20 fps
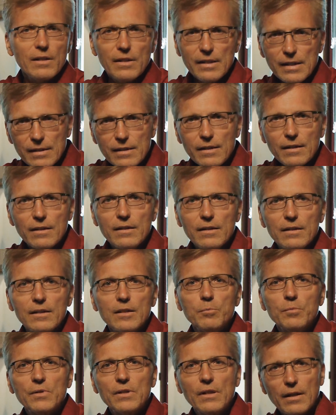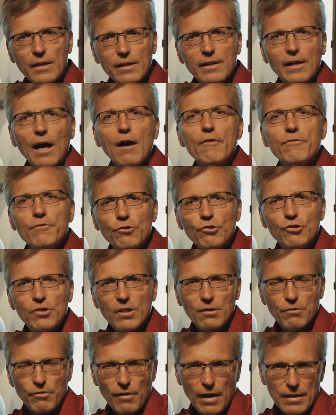I'm just giving you
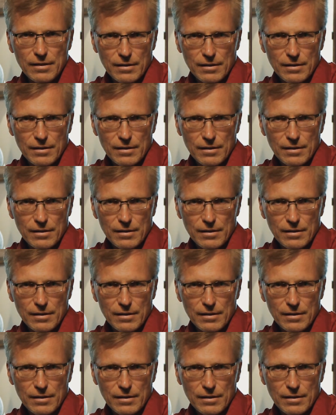briefly.